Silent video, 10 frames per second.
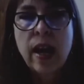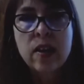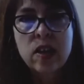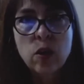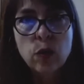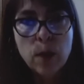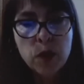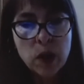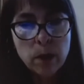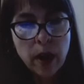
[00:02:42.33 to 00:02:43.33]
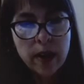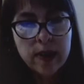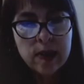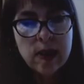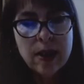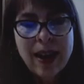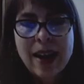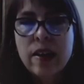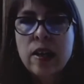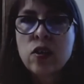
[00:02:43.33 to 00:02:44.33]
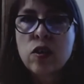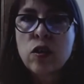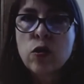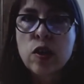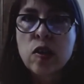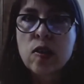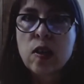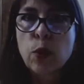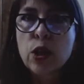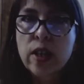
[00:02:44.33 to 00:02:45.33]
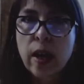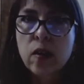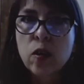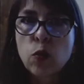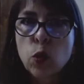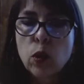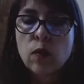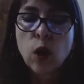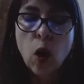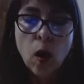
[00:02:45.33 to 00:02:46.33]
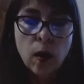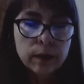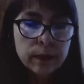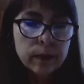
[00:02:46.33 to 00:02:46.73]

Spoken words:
anti-corruption bodies, and institutions that protect the rule of law.